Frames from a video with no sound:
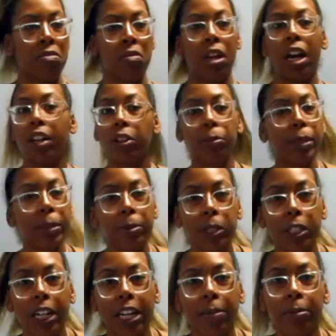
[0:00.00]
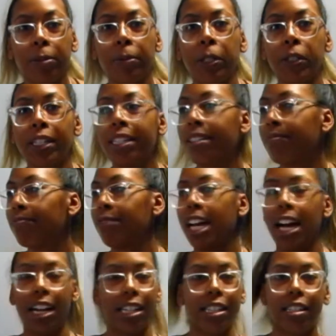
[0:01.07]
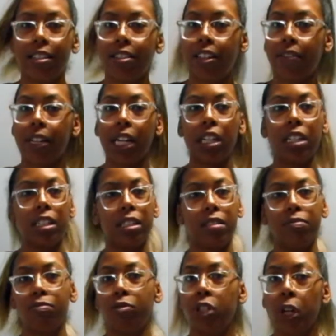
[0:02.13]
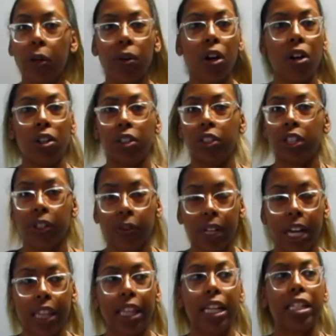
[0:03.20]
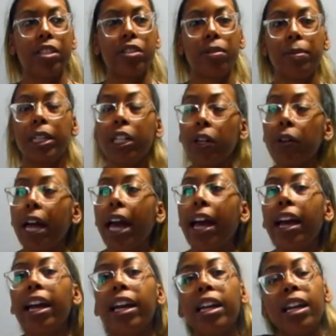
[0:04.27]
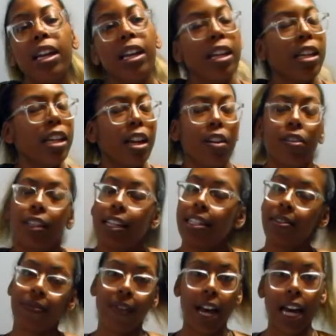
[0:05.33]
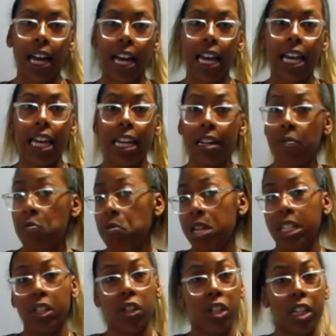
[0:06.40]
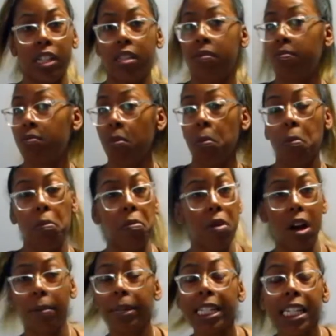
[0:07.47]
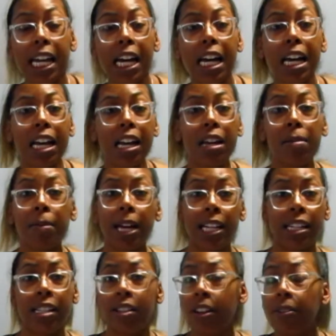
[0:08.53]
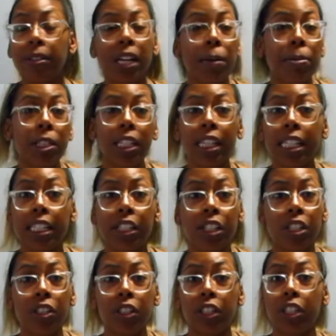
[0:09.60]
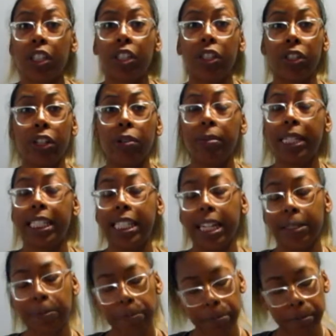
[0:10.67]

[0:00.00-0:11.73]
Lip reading: Other people are getting promoted. I still have gotten no call, no nothing. So I'm like, okay, you know, that's fine. It's just not my time. I still have a couple of things to learn. No big deal.